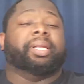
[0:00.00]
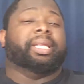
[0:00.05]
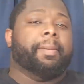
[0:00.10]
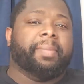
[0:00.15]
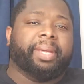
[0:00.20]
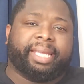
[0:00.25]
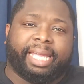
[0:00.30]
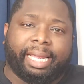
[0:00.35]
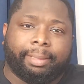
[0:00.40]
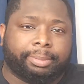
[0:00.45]
let
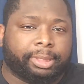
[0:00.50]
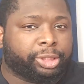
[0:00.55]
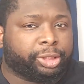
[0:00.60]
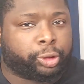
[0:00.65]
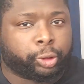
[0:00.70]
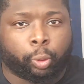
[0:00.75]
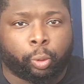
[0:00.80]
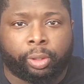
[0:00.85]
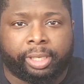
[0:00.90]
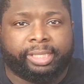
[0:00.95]
me keep this
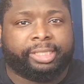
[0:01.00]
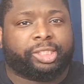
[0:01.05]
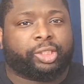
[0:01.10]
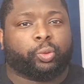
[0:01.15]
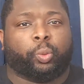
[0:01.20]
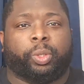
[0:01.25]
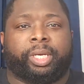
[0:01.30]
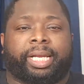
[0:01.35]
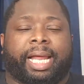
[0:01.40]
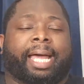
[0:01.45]
short and
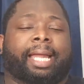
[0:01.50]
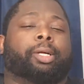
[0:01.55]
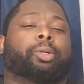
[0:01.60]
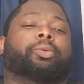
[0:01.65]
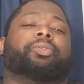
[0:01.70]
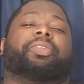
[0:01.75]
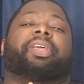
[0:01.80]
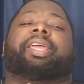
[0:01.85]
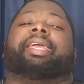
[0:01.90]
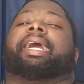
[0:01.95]
sweet. I
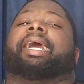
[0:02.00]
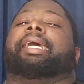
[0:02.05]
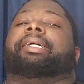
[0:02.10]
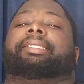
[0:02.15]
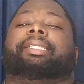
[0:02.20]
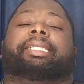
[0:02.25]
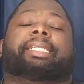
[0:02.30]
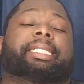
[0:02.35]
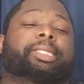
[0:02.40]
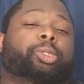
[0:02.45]
don't think I
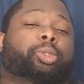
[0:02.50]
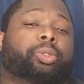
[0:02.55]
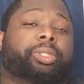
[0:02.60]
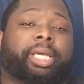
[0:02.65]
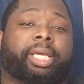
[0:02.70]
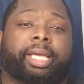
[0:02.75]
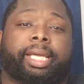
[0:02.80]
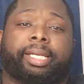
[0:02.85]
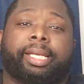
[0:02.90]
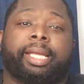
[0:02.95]
need to
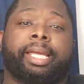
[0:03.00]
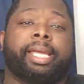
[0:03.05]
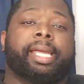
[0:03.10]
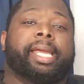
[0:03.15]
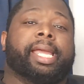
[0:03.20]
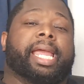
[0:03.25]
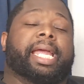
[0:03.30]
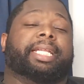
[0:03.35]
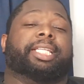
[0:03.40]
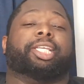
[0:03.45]
get
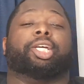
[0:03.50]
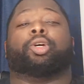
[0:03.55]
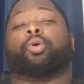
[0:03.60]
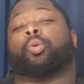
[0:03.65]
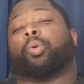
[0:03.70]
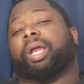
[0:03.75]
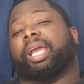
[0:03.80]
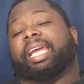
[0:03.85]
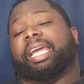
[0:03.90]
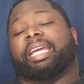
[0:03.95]
into
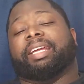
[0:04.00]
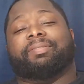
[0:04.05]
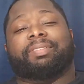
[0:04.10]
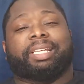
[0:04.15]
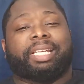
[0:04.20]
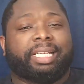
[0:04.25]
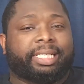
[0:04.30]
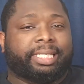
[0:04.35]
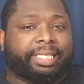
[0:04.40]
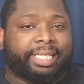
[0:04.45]
grave
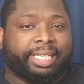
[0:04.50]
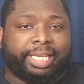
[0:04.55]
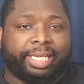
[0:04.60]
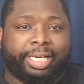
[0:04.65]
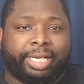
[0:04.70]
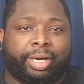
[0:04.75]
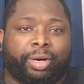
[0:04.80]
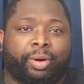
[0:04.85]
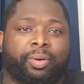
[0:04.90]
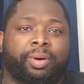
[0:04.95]

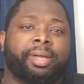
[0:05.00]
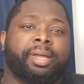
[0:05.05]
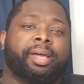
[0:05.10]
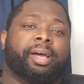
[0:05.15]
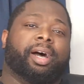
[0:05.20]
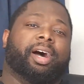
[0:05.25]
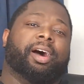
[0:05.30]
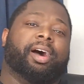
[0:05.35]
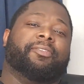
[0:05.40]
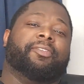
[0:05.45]
detail
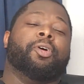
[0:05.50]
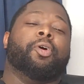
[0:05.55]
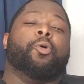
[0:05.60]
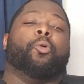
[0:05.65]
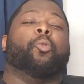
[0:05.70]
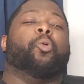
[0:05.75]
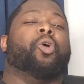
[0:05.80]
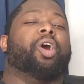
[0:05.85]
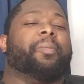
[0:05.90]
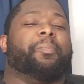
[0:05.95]
of
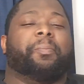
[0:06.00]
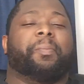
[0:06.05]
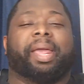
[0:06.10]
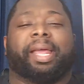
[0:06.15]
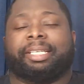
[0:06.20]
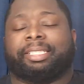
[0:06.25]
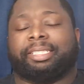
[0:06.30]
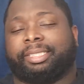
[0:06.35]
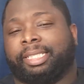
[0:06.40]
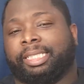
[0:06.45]
what
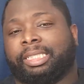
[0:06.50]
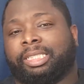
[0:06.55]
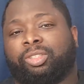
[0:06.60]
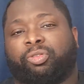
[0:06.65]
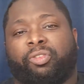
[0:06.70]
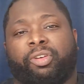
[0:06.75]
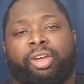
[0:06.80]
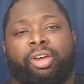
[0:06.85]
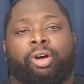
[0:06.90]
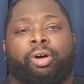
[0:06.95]
makes this
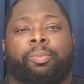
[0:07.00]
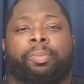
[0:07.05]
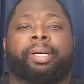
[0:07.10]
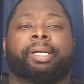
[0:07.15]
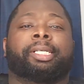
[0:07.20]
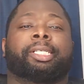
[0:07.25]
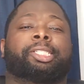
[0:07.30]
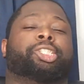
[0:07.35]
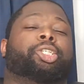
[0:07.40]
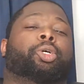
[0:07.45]
film
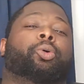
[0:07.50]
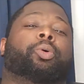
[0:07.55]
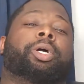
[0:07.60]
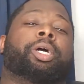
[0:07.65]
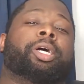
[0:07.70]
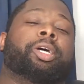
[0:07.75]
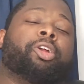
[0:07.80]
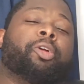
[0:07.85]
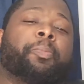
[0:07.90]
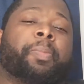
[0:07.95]
so
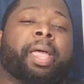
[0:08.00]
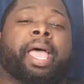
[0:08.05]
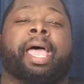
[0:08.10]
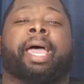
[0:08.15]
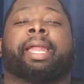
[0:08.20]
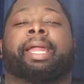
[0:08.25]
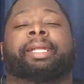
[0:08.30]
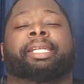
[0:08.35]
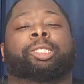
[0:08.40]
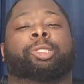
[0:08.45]
good or
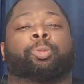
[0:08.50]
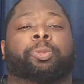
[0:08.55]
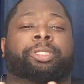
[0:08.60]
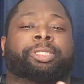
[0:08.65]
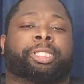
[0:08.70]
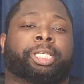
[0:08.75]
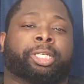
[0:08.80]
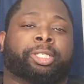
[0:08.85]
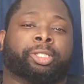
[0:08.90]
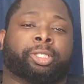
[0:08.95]
bad in this
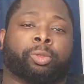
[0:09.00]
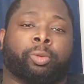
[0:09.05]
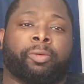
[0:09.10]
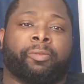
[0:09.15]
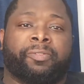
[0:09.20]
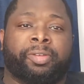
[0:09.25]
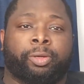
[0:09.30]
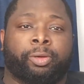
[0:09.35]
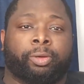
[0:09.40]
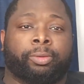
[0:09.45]
particular
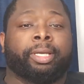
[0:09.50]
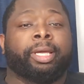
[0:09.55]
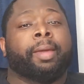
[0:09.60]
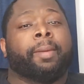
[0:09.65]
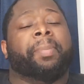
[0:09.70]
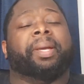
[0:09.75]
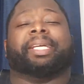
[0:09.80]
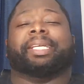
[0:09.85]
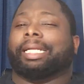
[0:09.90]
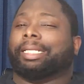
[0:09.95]
review,
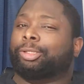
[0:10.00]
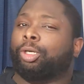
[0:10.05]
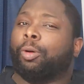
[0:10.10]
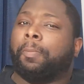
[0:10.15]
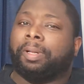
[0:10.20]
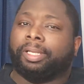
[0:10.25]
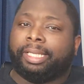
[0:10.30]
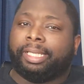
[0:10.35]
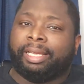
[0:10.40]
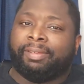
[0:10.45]
because I do
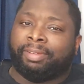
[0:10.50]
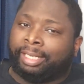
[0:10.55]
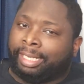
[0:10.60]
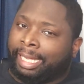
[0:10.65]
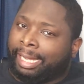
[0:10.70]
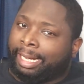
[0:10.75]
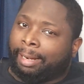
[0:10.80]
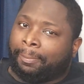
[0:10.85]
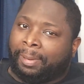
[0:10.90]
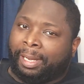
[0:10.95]
believe a
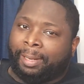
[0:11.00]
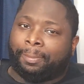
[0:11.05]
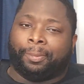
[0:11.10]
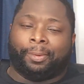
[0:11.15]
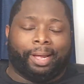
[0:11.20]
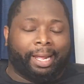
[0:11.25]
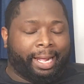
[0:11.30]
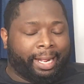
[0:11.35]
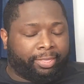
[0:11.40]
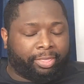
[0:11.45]
lot of
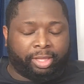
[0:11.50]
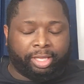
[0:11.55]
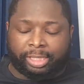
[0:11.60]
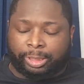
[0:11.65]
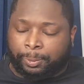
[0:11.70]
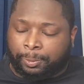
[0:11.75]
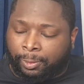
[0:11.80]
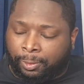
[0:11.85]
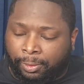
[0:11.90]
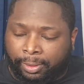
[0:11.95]
people at this
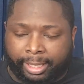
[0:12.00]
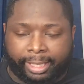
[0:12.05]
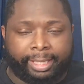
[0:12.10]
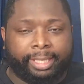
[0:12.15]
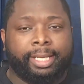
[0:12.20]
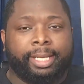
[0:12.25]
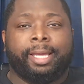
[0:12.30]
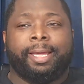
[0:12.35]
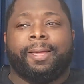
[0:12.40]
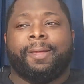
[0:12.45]
point,
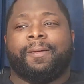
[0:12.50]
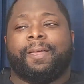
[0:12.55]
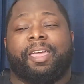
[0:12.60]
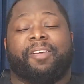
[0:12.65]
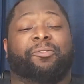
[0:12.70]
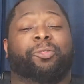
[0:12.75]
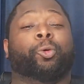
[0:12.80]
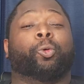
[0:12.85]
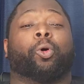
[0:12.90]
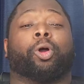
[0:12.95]

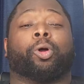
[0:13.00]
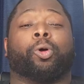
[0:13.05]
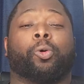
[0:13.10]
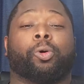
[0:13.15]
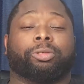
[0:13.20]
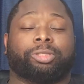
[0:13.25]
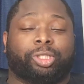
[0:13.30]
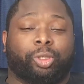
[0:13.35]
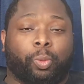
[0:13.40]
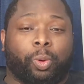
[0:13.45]
if you are
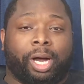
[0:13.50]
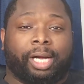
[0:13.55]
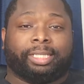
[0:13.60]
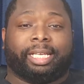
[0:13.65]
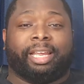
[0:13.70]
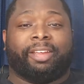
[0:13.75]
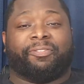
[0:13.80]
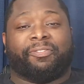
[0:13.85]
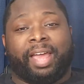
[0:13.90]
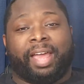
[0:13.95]
going to watch
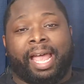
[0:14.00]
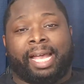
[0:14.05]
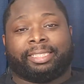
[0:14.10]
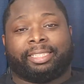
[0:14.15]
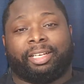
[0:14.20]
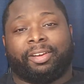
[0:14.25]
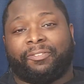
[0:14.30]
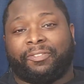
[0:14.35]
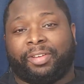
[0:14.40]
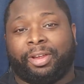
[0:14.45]
a Fast
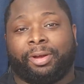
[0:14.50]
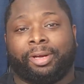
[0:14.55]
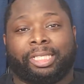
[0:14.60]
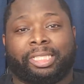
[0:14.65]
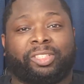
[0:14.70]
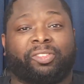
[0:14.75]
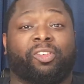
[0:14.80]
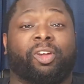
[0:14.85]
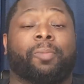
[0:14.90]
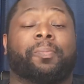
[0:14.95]
and the
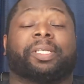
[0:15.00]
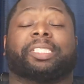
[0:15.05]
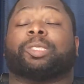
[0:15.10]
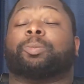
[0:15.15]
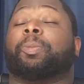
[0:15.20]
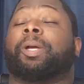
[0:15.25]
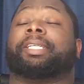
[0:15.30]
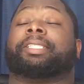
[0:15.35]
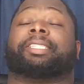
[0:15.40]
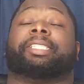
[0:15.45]
Furious film,
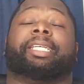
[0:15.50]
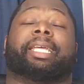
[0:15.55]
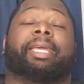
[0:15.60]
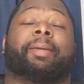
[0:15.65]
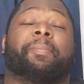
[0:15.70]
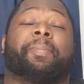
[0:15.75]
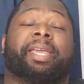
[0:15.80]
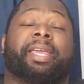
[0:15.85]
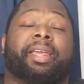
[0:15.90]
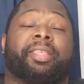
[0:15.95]
especially
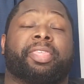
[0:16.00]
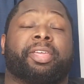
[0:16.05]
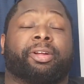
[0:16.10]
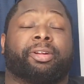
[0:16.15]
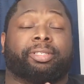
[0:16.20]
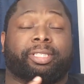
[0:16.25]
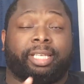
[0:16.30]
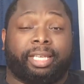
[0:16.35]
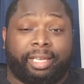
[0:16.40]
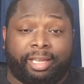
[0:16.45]
it being their
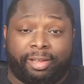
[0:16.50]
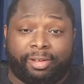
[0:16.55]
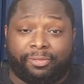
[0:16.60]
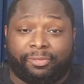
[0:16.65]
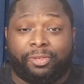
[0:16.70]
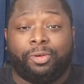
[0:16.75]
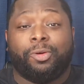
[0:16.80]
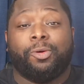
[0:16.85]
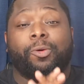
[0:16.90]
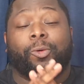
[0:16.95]

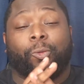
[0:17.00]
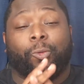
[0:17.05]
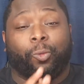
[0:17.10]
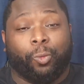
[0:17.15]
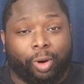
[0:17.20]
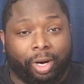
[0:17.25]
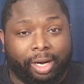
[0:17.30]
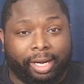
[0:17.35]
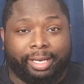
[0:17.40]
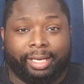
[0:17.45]
10th
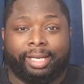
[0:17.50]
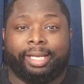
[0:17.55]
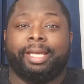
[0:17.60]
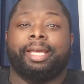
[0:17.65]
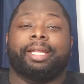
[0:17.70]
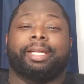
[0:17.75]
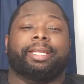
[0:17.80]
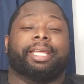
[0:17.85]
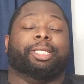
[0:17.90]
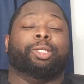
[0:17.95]
one,
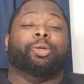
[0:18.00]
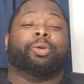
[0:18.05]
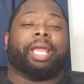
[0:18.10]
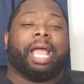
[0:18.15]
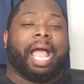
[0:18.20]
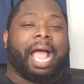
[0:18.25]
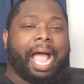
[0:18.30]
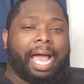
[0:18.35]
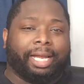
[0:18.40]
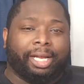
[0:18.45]
then you
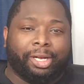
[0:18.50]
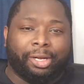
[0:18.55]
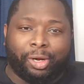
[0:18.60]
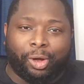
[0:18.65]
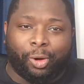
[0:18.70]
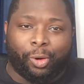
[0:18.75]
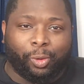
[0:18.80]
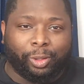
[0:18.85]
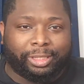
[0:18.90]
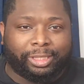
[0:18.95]
kind of
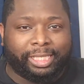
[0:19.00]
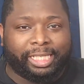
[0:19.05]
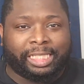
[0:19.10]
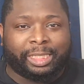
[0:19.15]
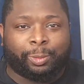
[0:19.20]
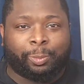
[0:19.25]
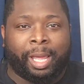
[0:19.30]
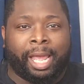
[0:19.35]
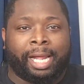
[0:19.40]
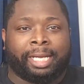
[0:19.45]
know what to
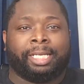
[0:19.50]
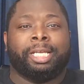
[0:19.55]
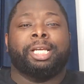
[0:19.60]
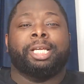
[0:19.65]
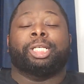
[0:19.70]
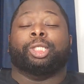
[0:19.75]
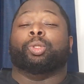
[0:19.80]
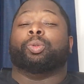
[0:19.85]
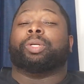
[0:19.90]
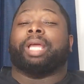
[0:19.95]
expect.
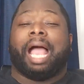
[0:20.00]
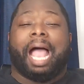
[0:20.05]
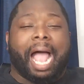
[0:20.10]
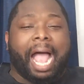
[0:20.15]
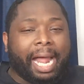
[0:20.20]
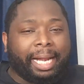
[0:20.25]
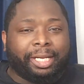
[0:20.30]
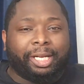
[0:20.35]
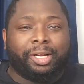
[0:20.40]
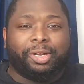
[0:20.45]
You
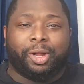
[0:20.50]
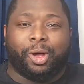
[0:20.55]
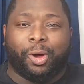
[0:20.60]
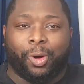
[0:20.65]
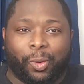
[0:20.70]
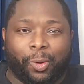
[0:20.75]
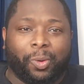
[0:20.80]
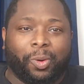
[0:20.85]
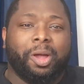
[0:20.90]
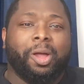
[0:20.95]
kind of
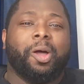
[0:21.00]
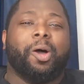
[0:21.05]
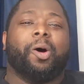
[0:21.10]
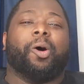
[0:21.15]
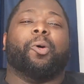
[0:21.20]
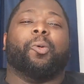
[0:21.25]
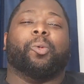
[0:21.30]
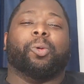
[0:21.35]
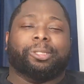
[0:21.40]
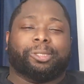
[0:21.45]
know
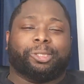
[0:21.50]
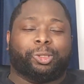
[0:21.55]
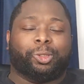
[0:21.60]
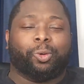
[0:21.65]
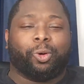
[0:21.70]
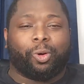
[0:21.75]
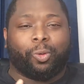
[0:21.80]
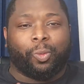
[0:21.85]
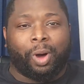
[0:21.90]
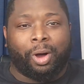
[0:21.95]
what
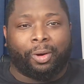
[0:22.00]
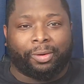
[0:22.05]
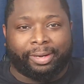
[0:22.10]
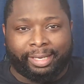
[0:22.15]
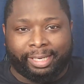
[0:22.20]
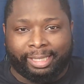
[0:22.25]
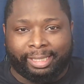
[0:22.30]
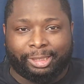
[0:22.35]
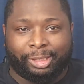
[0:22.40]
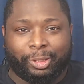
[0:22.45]
you are walking
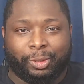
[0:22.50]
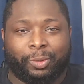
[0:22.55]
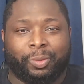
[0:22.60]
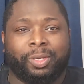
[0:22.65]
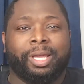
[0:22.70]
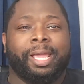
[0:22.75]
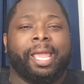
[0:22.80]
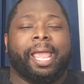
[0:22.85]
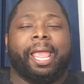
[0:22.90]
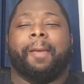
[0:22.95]
into.
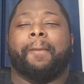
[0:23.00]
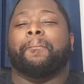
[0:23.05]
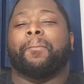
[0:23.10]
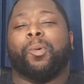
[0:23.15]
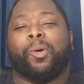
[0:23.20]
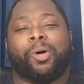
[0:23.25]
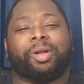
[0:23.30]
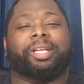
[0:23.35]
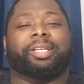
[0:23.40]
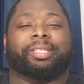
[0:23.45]
And
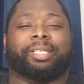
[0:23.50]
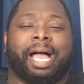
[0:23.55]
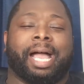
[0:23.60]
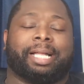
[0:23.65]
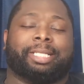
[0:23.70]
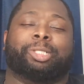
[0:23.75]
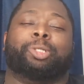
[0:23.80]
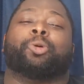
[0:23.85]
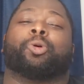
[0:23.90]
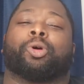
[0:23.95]
more than
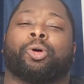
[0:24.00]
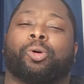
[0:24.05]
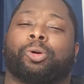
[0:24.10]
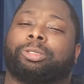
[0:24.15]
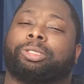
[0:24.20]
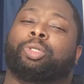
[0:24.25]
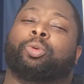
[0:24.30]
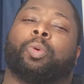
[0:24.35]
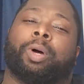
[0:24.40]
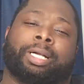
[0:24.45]
likely, you are going
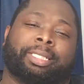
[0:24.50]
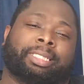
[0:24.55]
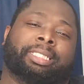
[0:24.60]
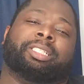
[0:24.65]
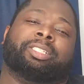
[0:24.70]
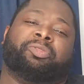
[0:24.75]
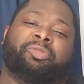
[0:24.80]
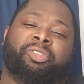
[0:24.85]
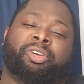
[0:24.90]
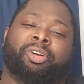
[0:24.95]
to watch
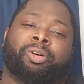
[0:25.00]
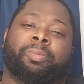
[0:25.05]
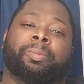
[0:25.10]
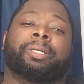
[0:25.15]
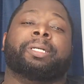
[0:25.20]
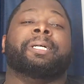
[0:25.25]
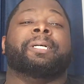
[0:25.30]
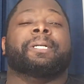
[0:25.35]
this film